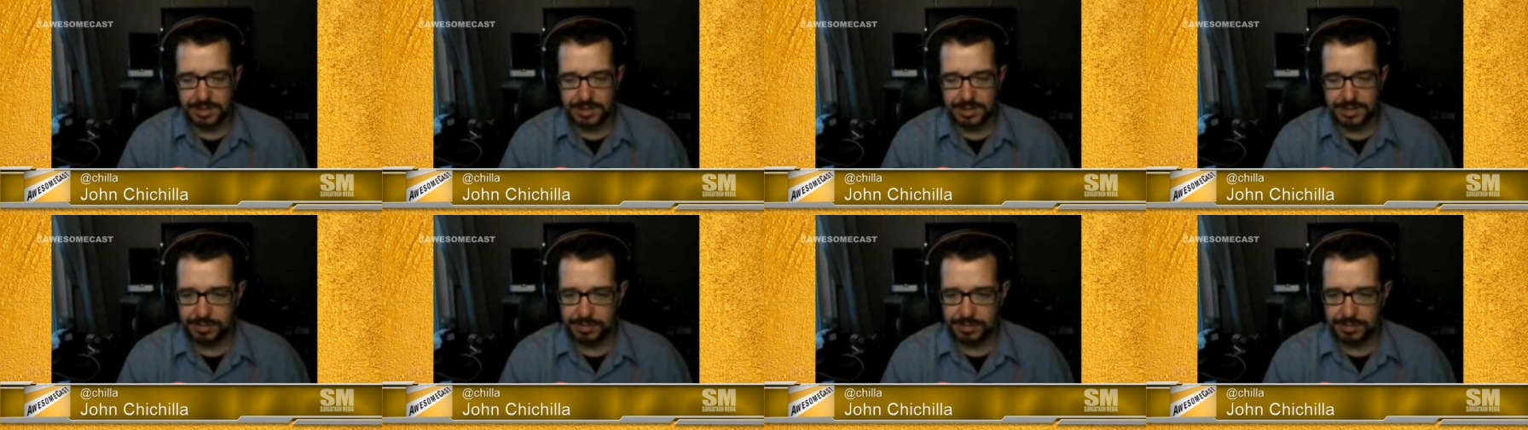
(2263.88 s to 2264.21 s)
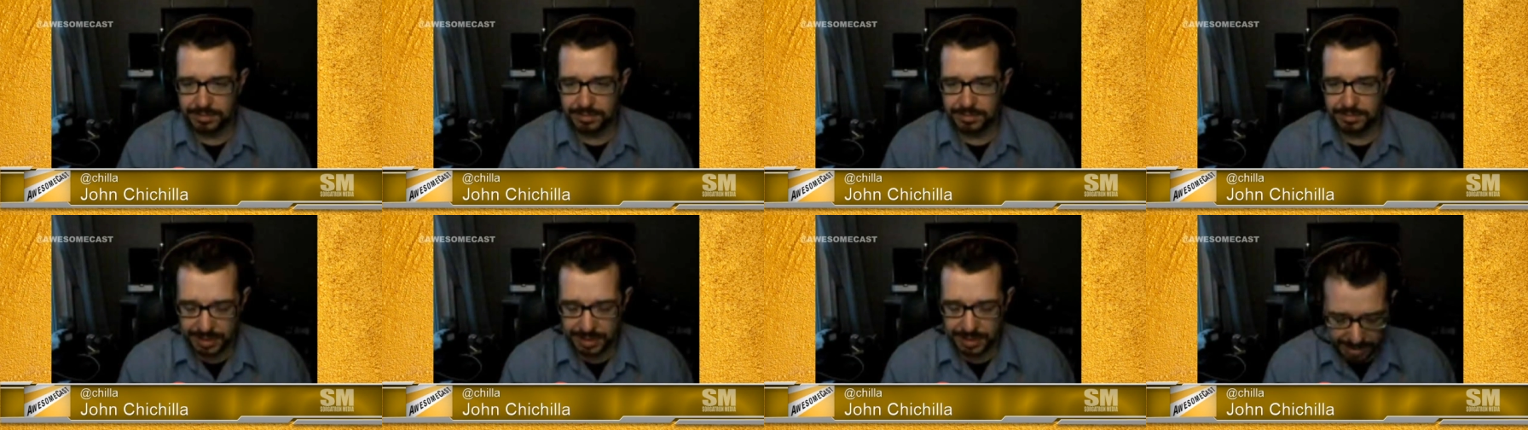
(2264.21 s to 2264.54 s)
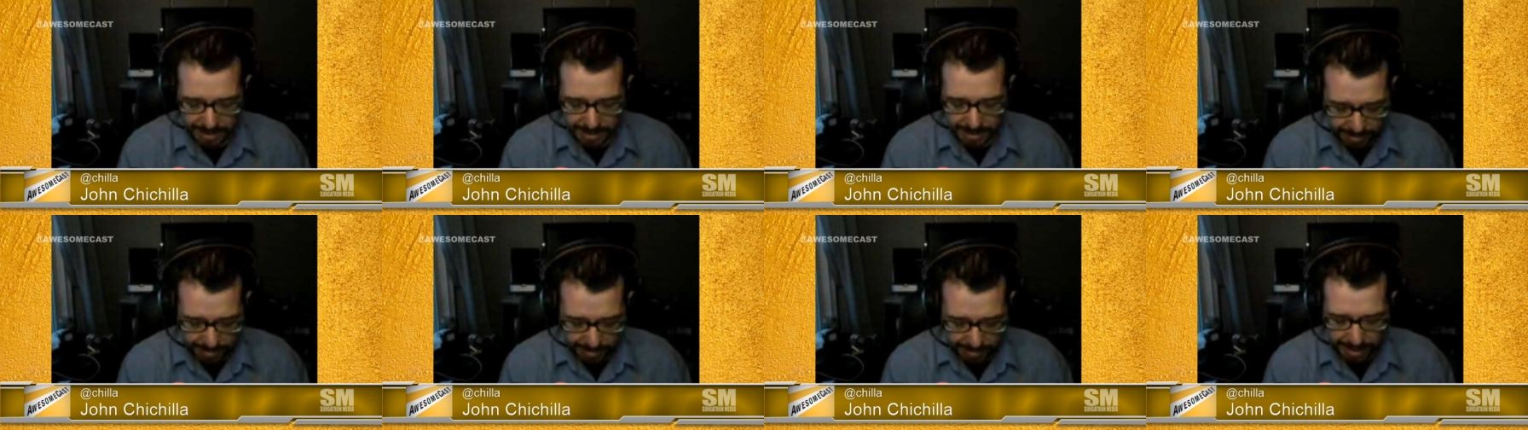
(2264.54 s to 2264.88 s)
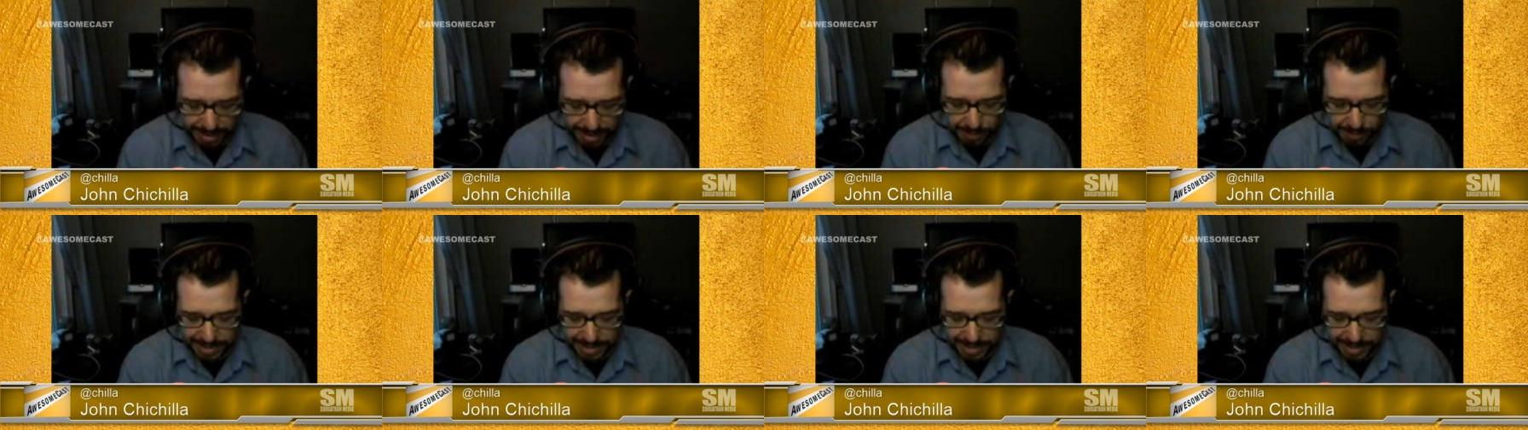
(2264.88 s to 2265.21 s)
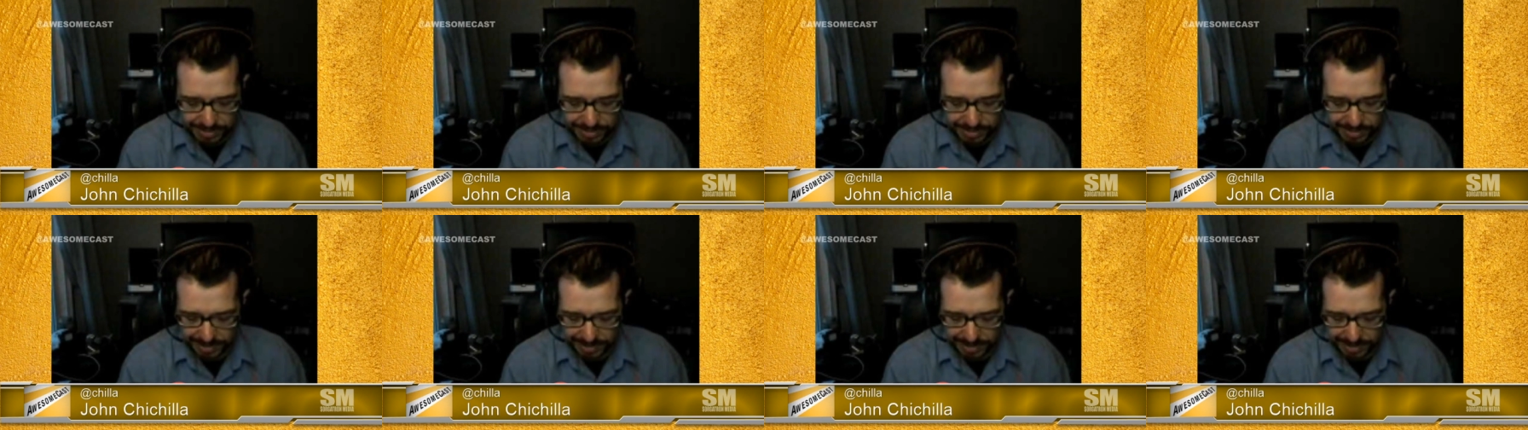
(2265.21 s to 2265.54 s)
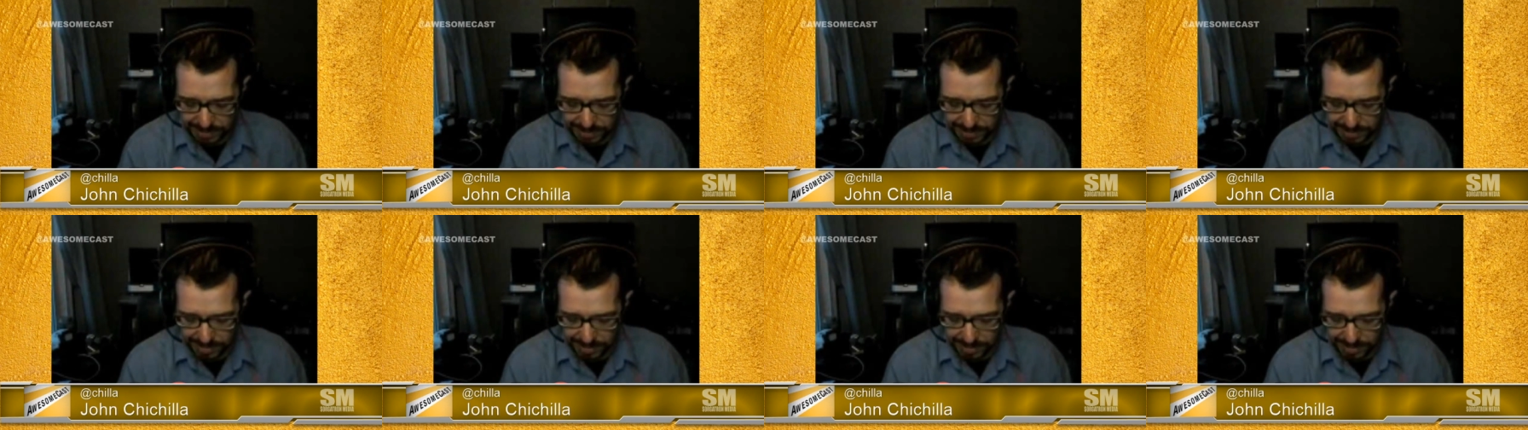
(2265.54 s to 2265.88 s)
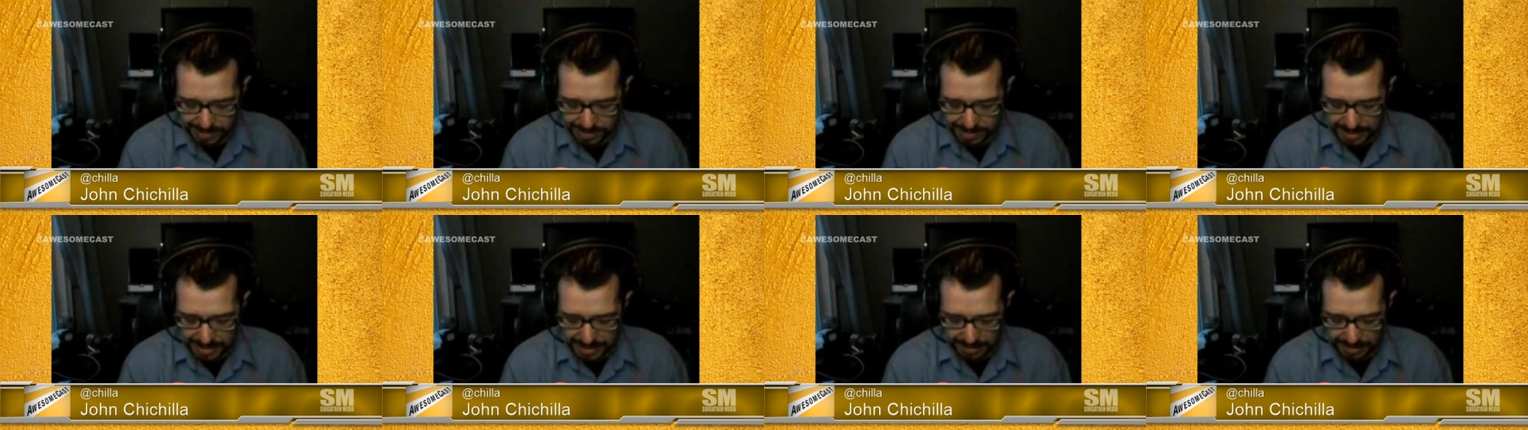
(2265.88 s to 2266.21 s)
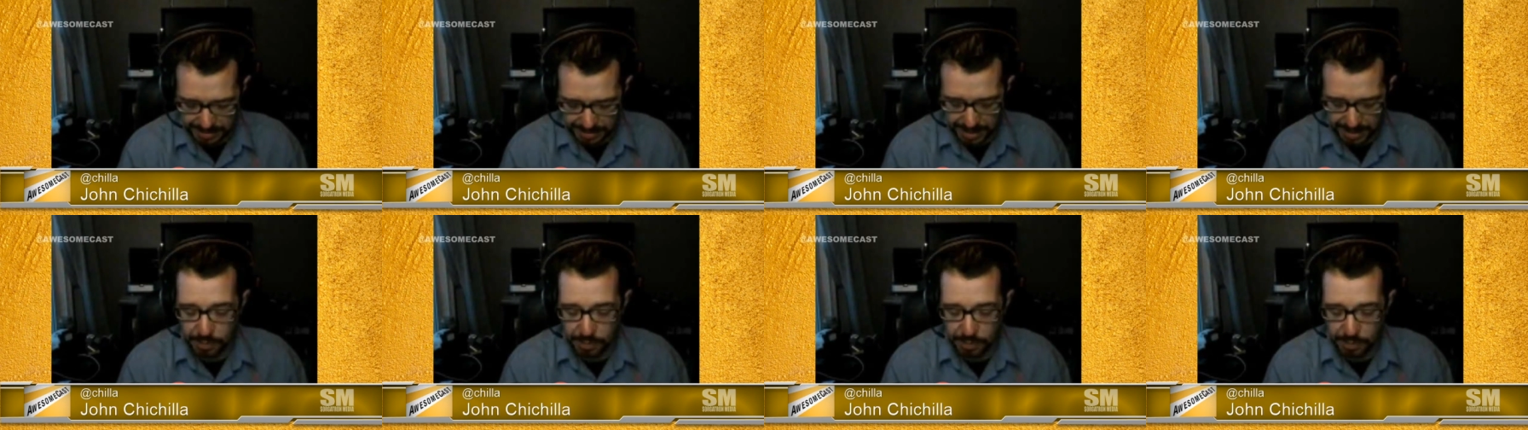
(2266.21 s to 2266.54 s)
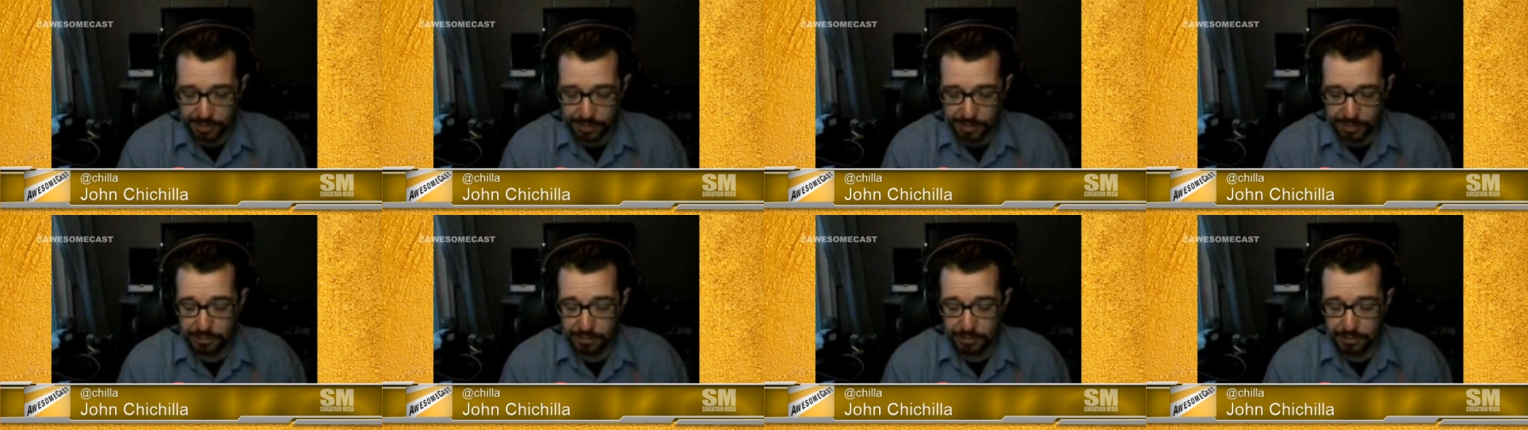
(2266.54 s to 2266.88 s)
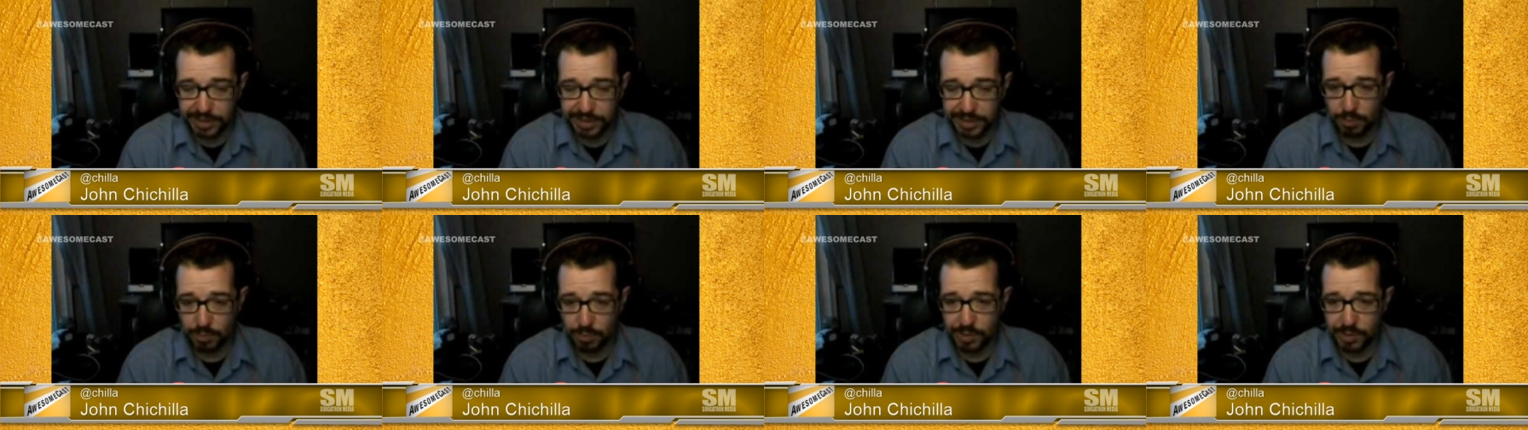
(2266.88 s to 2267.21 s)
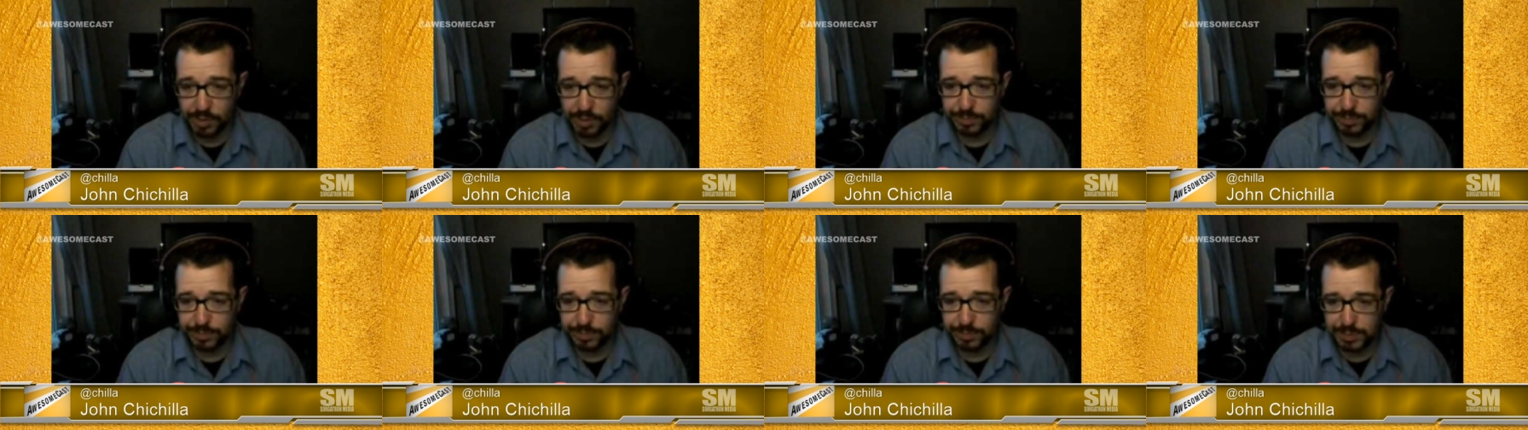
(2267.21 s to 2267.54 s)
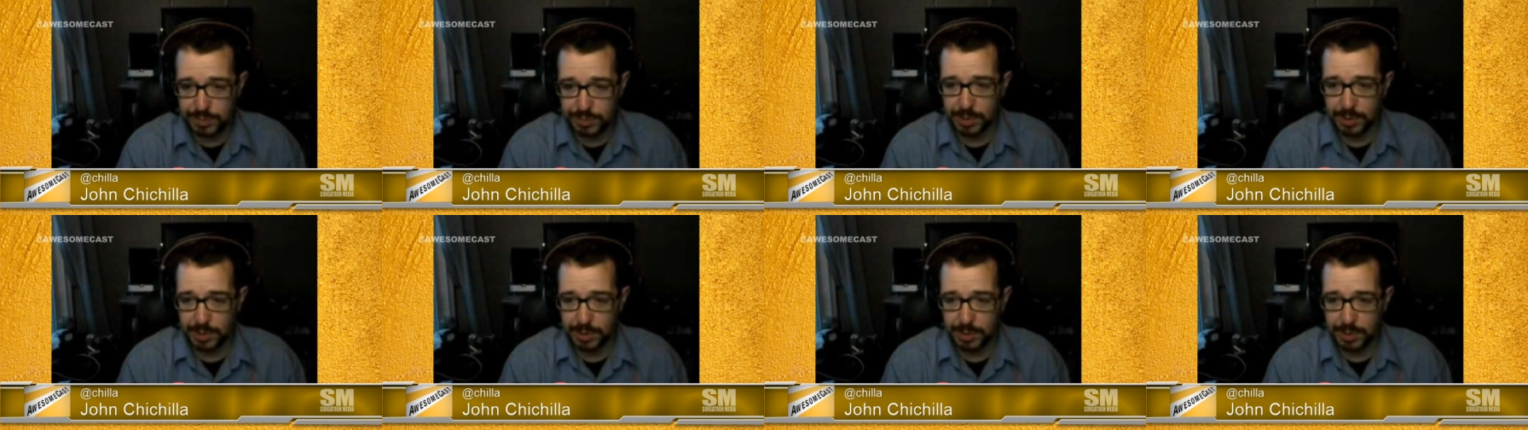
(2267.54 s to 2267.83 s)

it, it'll it'll be interesting to see where they take it, and hope hopefully it will spawn